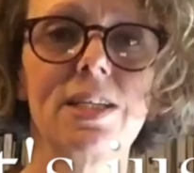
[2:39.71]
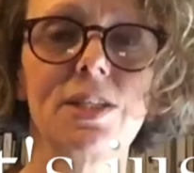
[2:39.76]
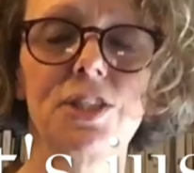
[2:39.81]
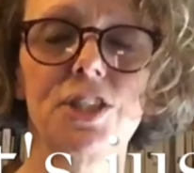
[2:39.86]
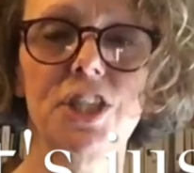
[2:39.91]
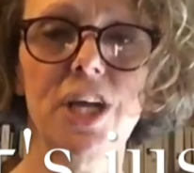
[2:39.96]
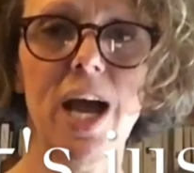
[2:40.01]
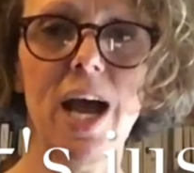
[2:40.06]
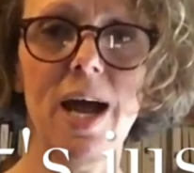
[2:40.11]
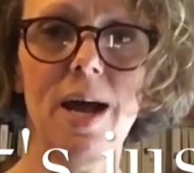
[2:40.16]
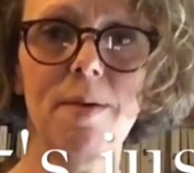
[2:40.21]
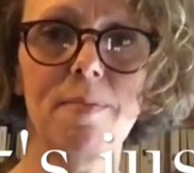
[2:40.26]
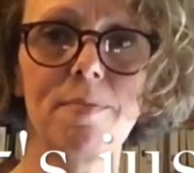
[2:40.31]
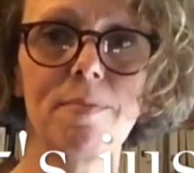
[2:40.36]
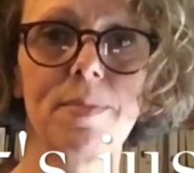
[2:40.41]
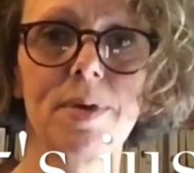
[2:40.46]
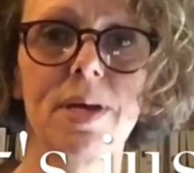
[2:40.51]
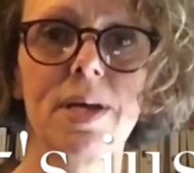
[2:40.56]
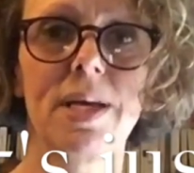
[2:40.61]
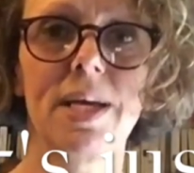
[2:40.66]
Jam,
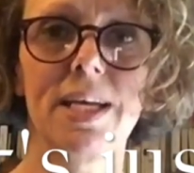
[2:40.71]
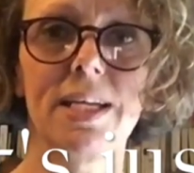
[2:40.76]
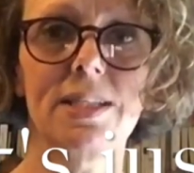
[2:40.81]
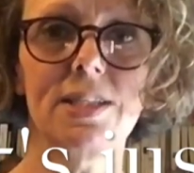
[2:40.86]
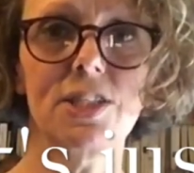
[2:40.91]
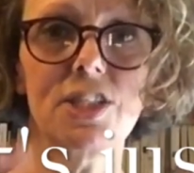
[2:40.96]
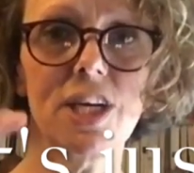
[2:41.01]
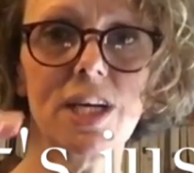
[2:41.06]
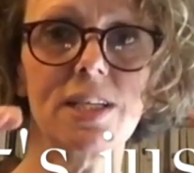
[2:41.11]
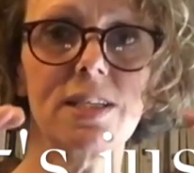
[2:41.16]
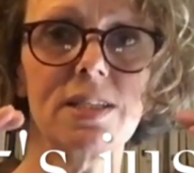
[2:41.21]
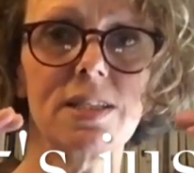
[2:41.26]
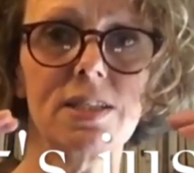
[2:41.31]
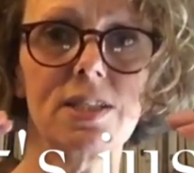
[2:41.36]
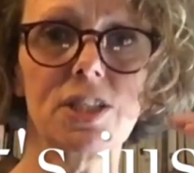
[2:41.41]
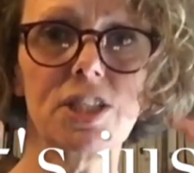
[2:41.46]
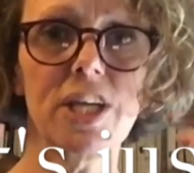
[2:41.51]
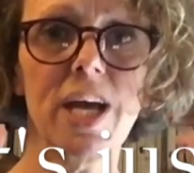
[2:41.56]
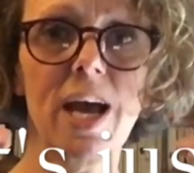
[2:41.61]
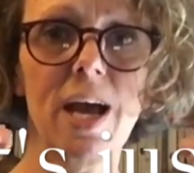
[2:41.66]
it's just
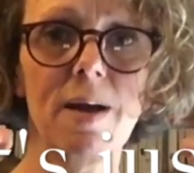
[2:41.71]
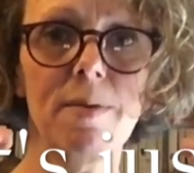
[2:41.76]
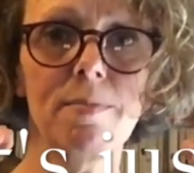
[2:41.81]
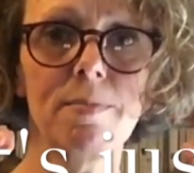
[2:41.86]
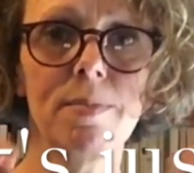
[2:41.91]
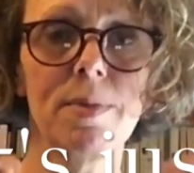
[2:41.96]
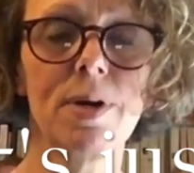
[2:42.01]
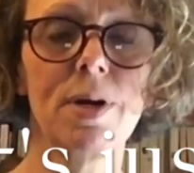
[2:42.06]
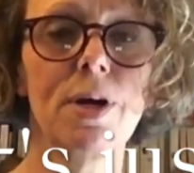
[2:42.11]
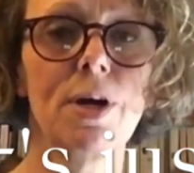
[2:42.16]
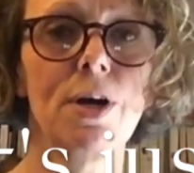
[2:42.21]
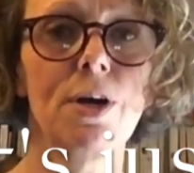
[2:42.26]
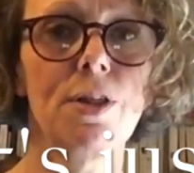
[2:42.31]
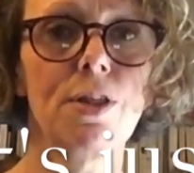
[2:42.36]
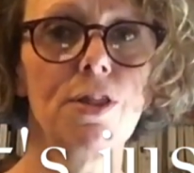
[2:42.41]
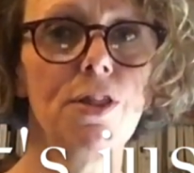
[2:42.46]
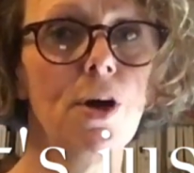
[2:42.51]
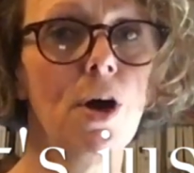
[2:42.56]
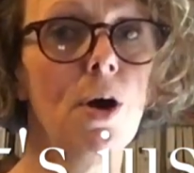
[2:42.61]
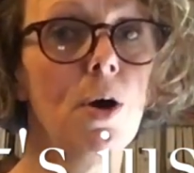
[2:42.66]
jam,
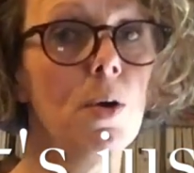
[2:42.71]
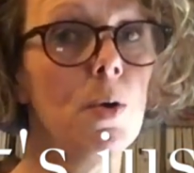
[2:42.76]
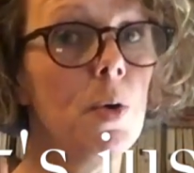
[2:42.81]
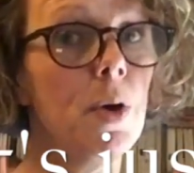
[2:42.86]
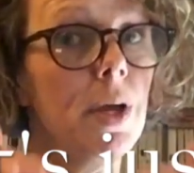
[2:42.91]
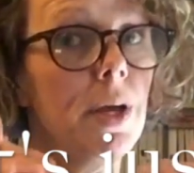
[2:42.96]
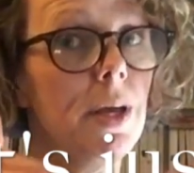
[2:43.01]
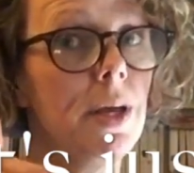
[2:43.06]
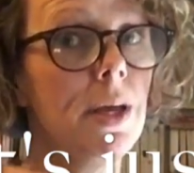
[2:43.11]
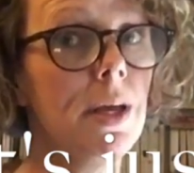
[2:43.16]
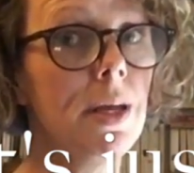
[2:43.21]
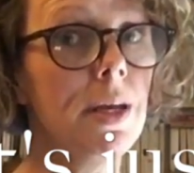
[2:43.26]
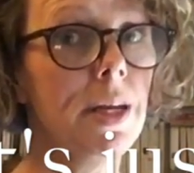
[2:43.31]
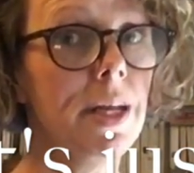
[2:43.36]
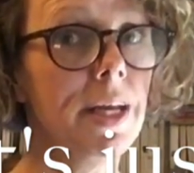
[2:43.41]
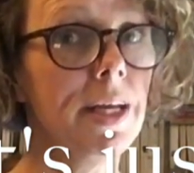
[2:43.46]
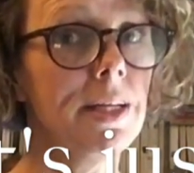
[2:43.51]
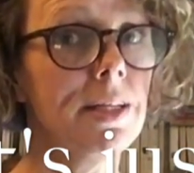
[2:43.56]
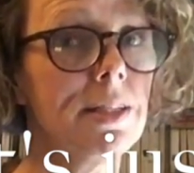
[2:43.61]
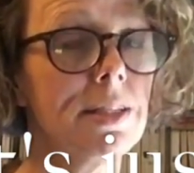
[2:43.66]
though in
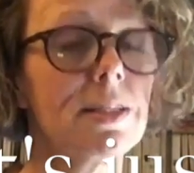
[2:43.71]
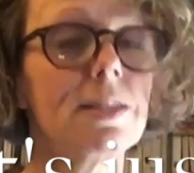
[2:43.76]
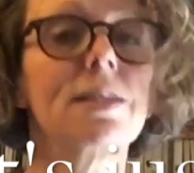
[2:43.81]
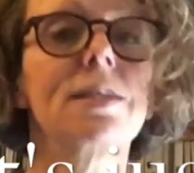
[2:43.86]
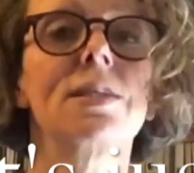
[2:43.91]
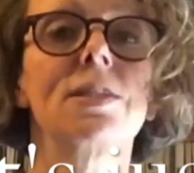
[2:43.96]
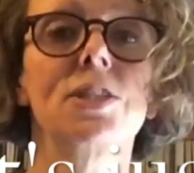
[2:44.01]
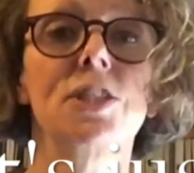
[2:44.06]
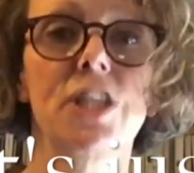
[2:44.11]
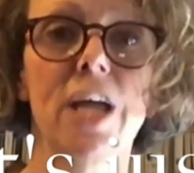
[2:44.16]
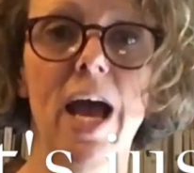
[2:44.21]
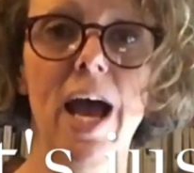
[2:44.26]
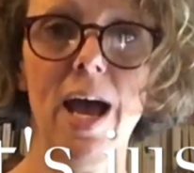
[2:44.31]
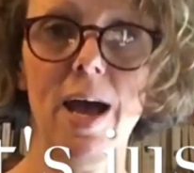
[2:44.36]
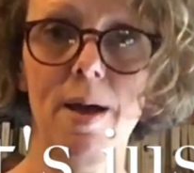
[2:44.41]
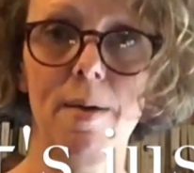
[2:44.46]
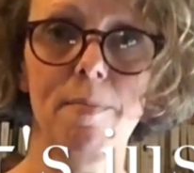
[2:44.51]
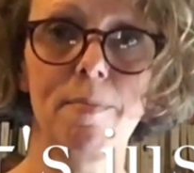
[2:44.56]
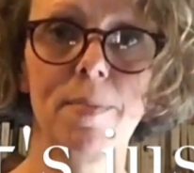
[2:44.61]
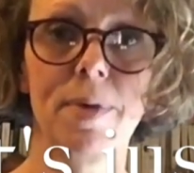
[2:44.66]
it.
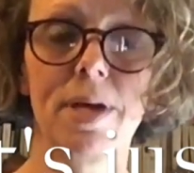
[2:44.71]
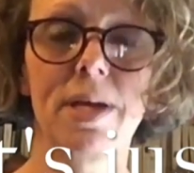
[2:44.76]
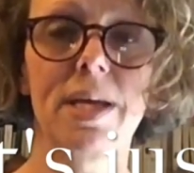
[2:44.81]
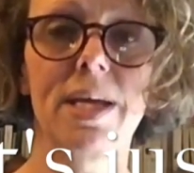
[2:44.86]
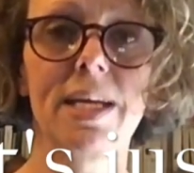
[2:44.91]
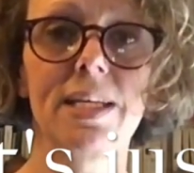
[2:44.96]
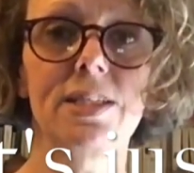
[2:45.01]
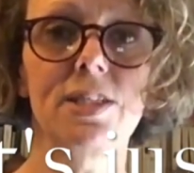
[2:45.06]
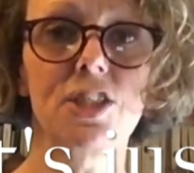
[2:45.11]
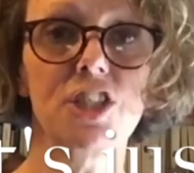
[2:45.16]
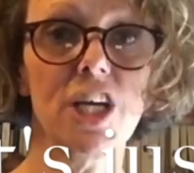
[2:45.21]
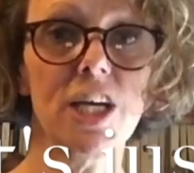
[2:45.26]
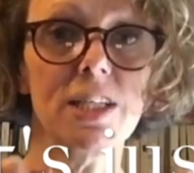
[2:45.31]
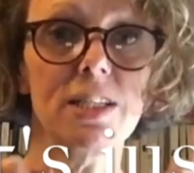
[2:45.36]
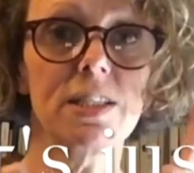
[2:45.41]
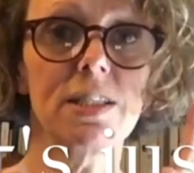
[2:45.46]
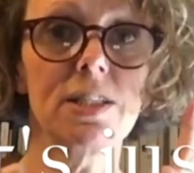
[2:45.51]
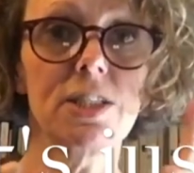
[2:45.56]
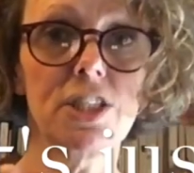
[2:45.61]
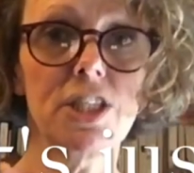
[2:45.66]
Jam, it's
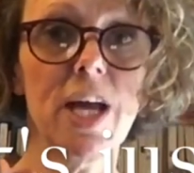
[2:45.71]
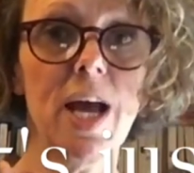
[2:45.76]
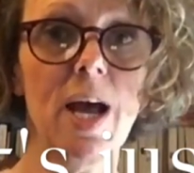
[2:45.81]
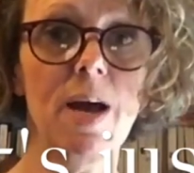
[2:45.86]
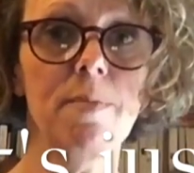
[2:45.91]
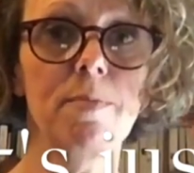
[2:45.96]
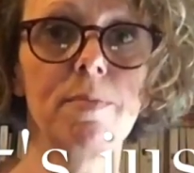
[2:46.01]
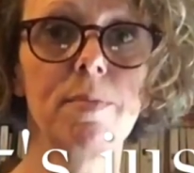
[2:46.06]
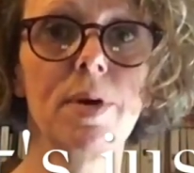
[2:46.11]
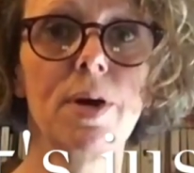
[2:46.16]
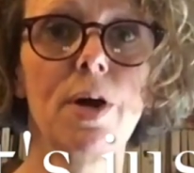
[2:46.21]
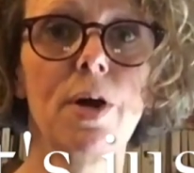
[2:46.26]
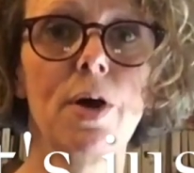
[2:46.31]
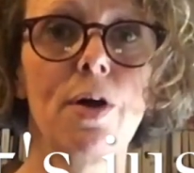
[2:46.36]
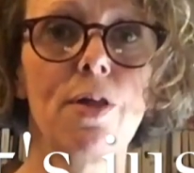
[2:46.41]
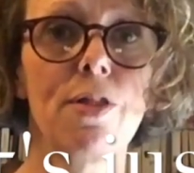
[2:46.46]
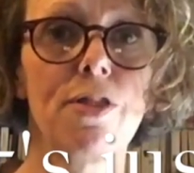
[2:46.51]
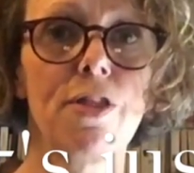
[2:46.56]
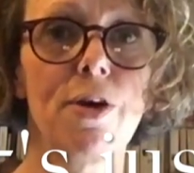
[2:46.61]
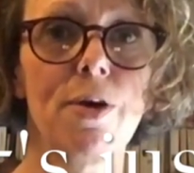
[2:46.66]
just jam,
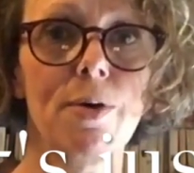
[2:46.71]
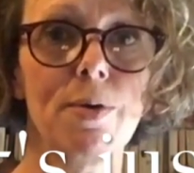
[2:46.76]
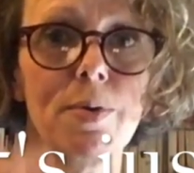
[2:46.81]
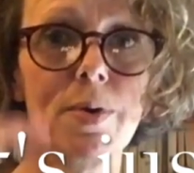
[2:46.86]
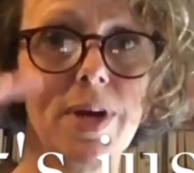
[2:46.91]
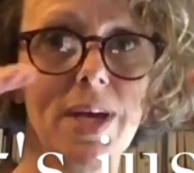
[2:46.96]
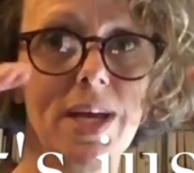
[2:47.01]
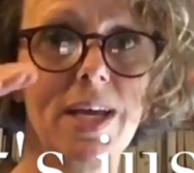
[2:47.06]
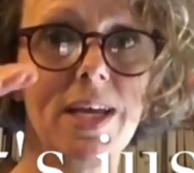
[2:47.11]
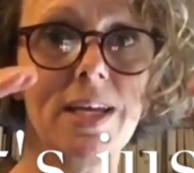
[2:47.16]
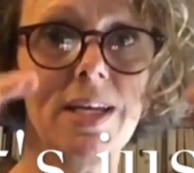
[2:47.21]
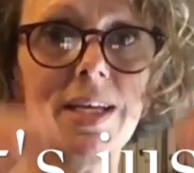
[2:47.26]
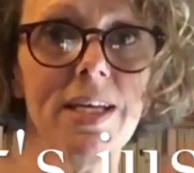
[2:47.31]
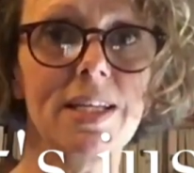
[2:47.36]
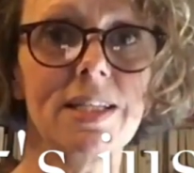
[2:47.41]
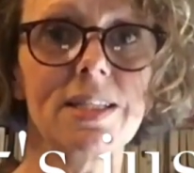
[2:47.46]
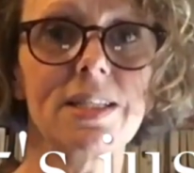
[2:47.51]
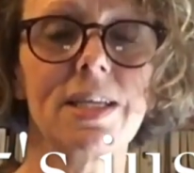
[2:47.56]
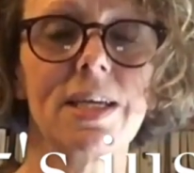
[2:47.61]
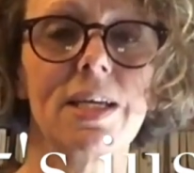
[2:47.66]
though in
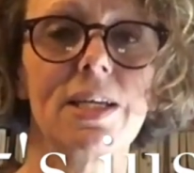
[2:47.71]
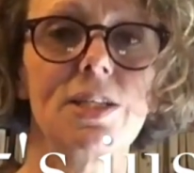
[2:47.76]
it.